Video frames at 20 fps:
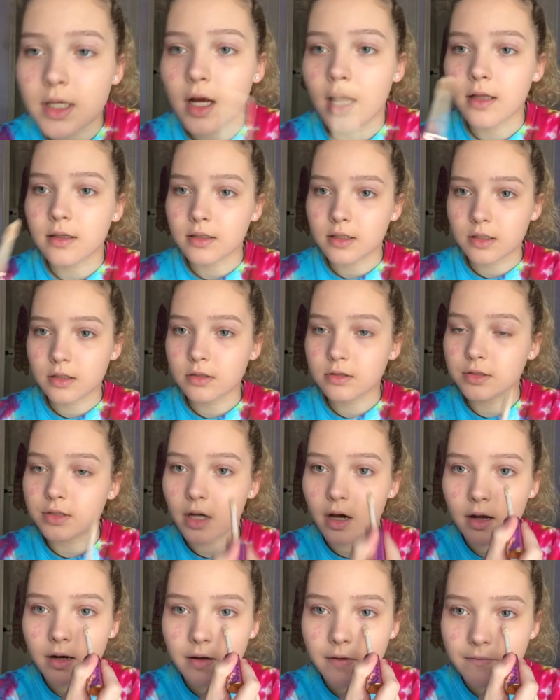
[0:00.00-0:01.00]
A little
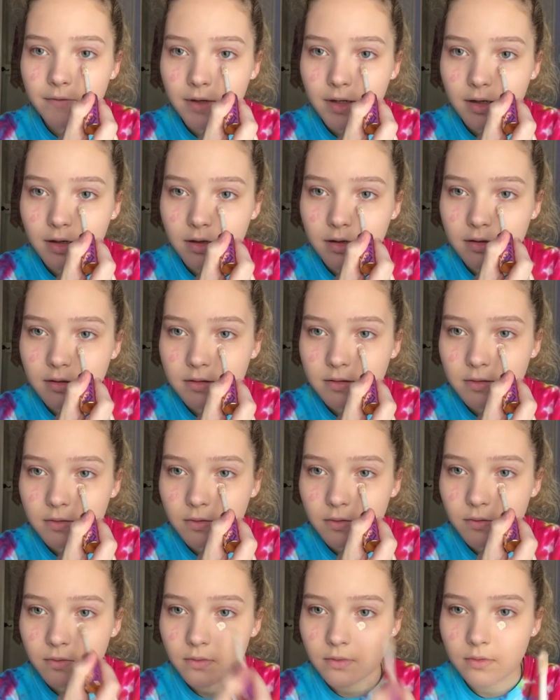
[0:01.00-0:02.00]
dot of it
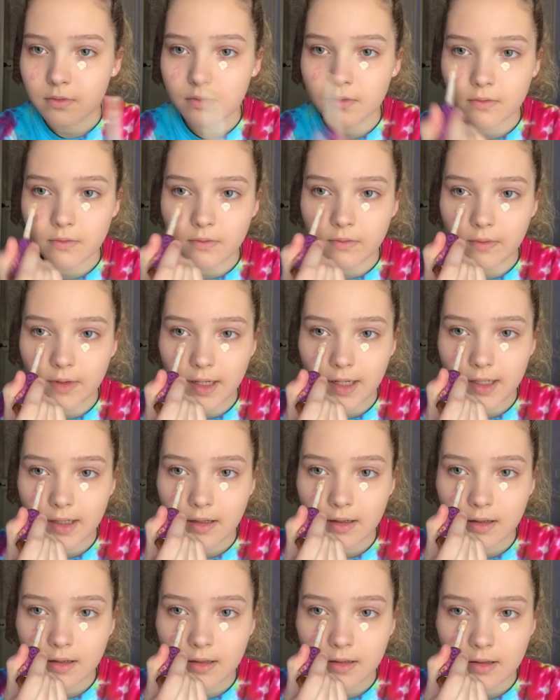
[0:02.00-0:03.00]
right
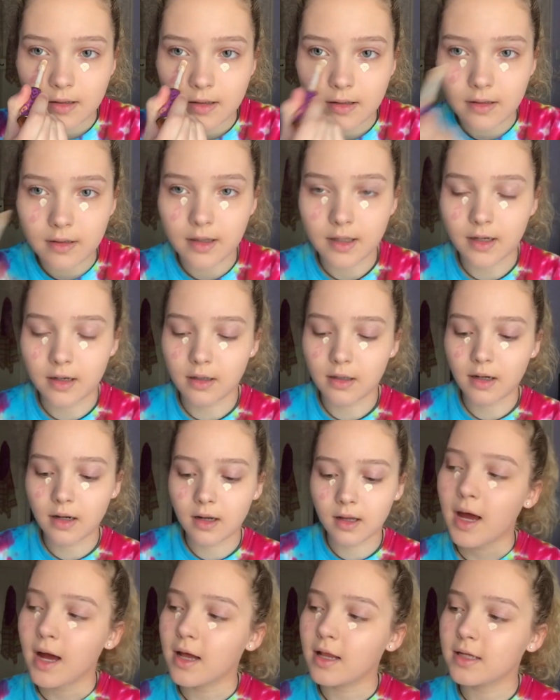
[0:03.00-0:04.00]
there.
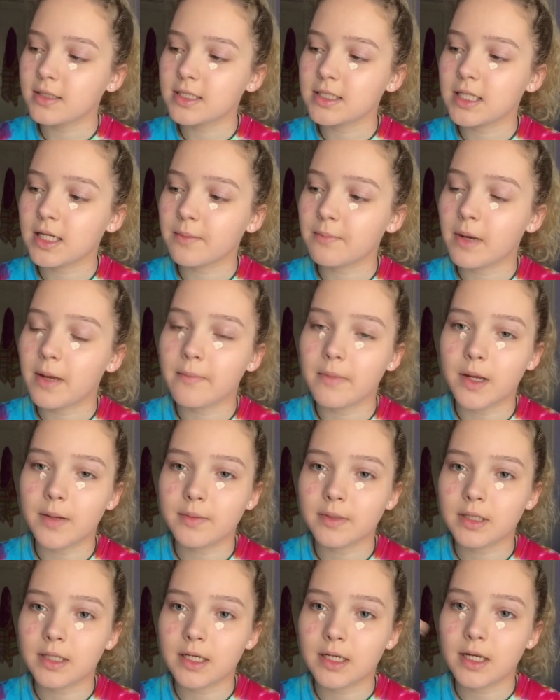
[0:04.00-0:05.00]
I like to take my
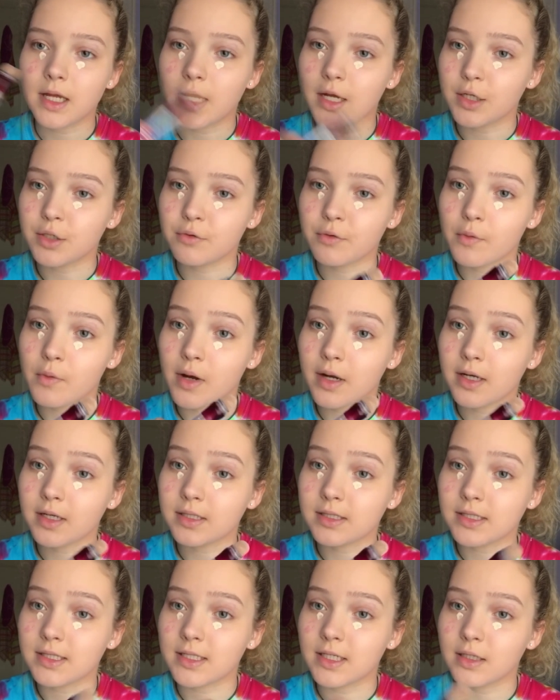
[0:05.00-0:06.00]
Maybelline Age Rewind
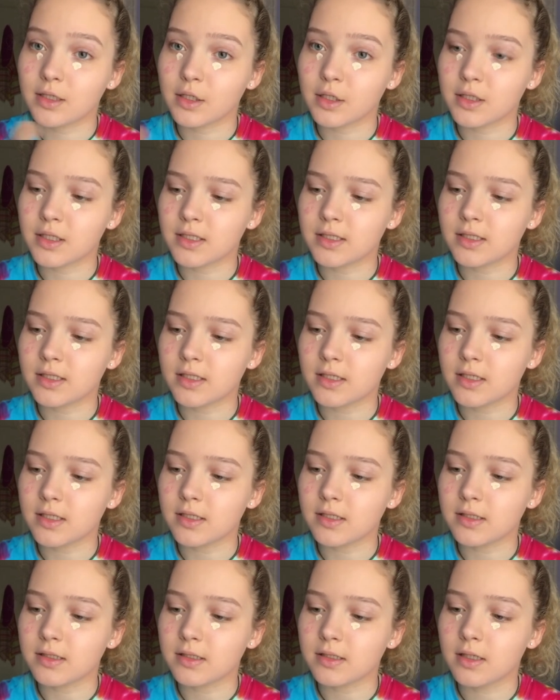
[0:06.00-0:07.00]
Concealer. This
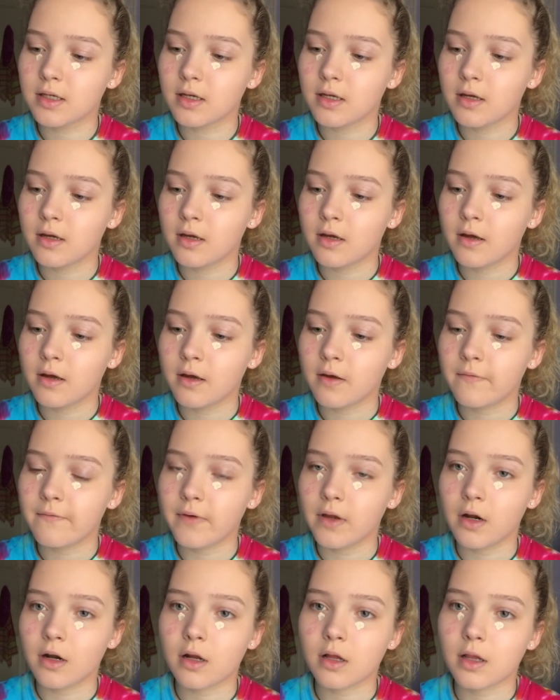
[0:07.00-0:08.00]
is
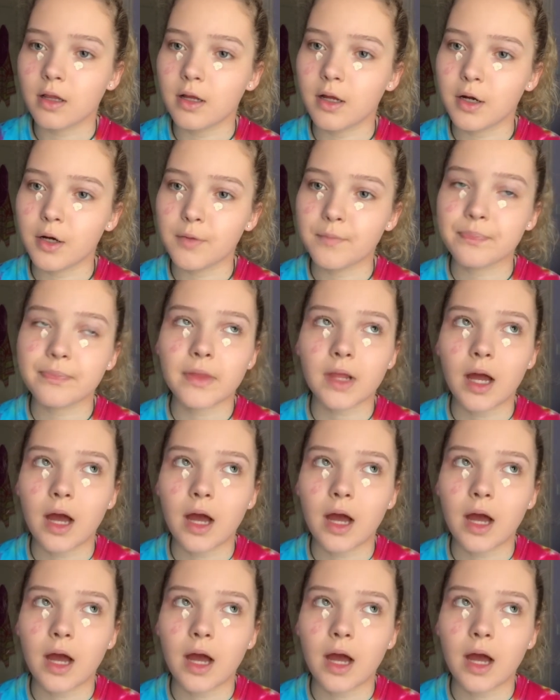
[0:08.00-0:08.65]
Fair Clair.